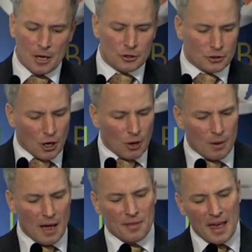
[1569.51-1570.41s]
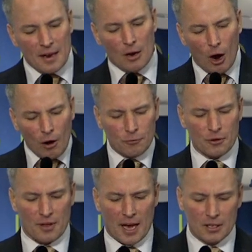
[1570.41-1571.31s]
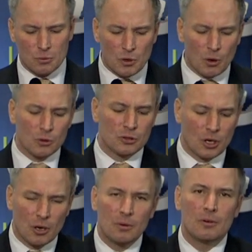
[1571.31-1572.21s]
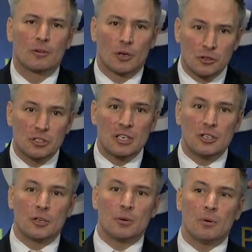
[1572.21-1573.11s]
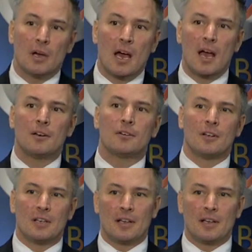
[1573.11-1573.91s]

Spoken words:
So, and then after that, we also continue, and